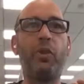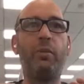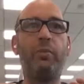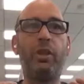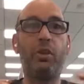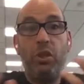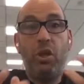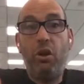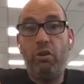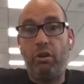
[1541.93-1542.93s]
because we
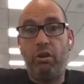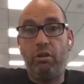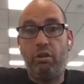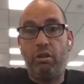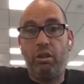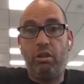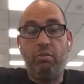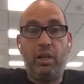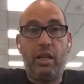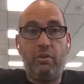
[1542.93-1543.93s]
know
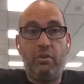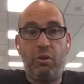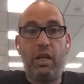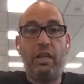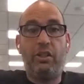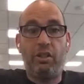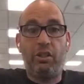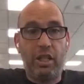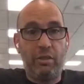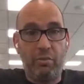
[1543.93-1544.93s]
that good agents
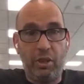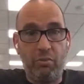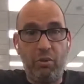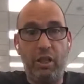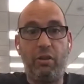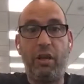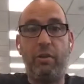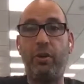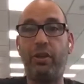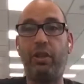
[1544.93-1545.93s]
get really
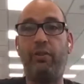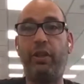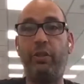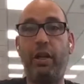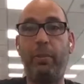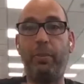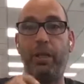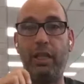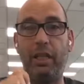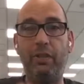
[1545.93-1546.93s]
great positive feedback,
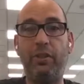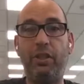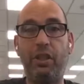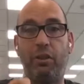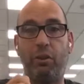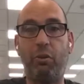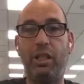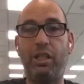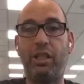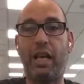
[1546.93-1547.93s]
but if it's a
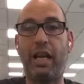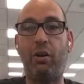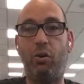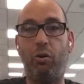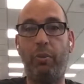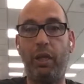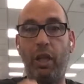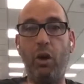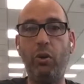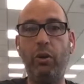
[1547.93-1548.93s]
3-star or
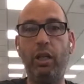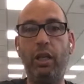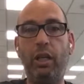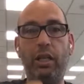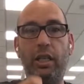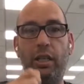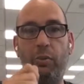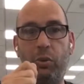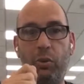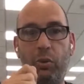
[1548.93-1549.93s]
below, it
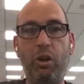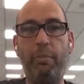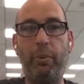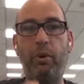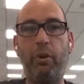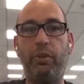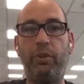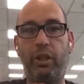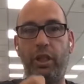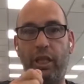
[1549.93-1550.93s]
will not
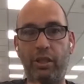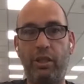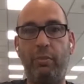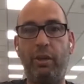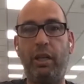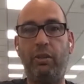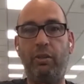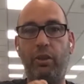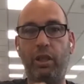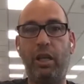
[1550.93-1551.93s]
prompt the customer
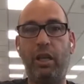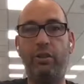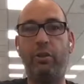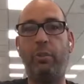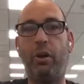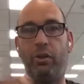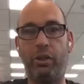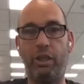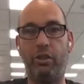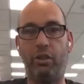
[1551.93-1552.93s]
or the client to
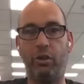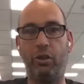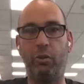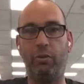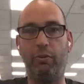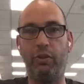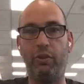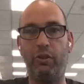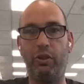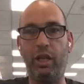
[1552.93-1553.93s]
post into Google
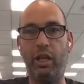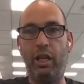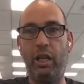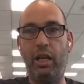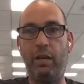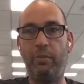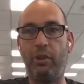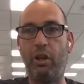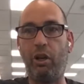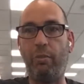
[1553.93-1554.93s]
reviews.
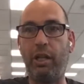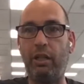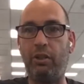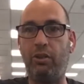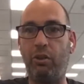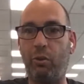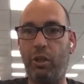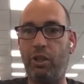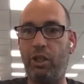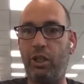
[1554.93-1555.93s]
So I hope that answers your
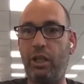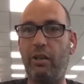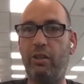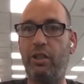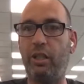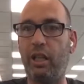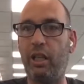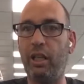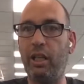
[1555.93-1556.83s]
question, Garrison, there.